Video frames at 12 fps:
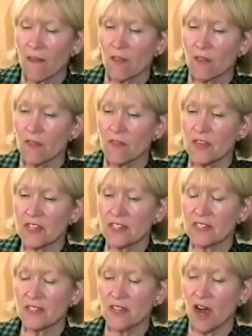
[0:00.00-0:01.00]
this
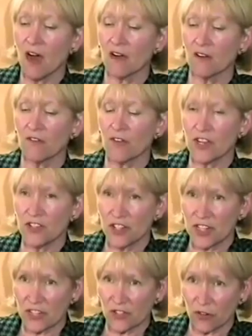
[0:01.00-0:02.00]
young French
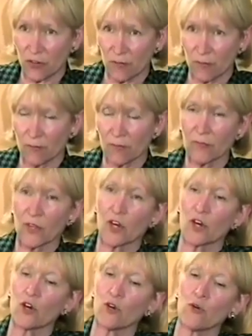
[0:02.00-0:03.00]
teacher
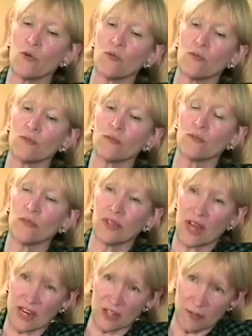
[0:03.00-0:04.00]
who
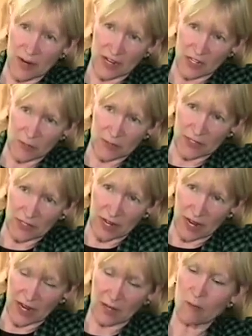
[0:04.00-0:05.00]
liked my husband a
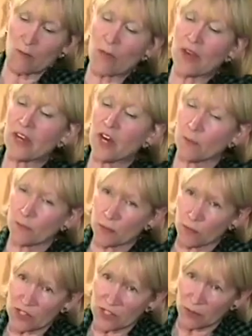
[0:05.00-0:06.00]
lot and helped him
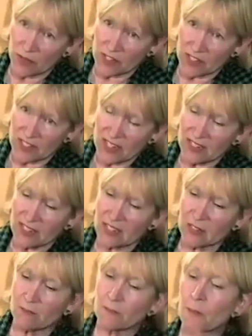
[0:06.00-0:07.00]
with his thesis,
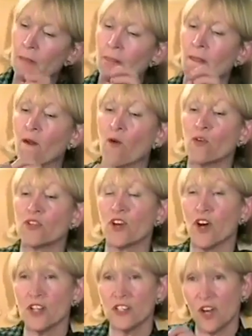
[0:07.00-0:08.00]
was
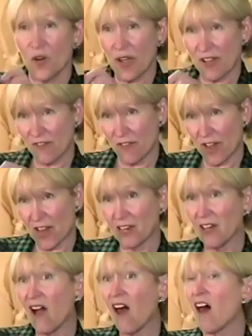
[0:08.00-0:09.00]
also a friend
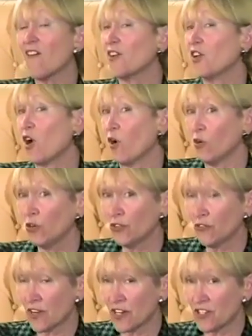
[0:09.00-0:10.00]
of an older
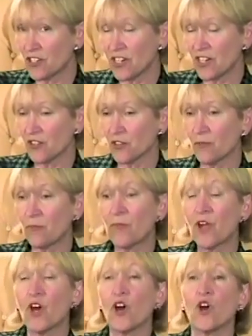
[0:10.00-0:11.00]
French teacher
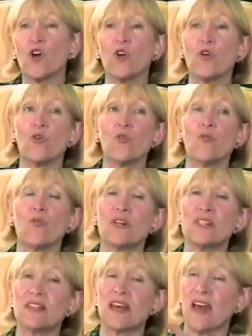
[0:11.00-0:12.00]
who
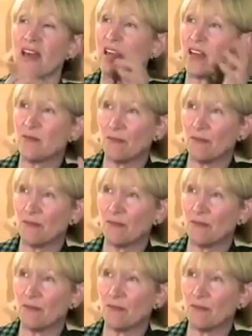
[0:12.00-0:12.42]
was a